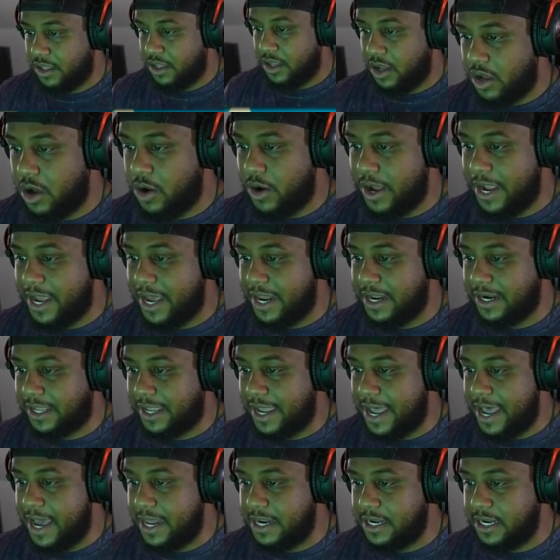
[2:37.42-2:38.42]
Oh, I got a
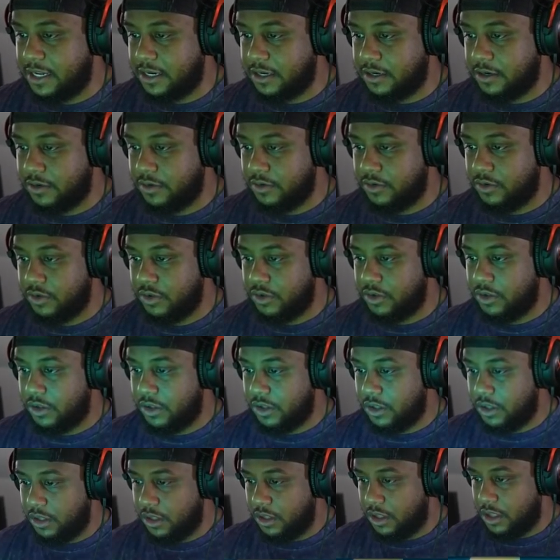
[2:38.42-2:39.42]
cannon.
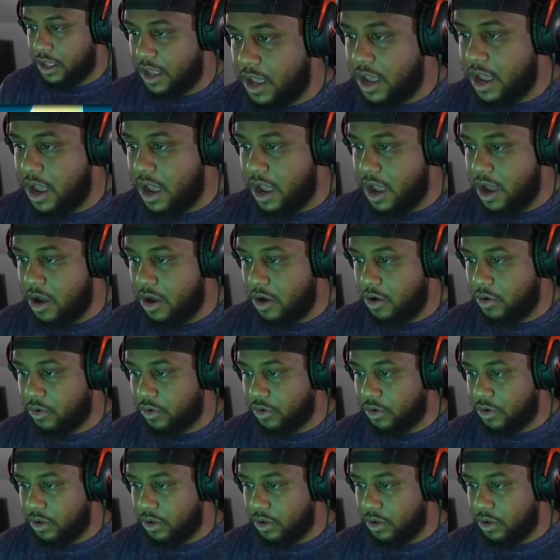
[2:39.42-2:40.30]
Oh.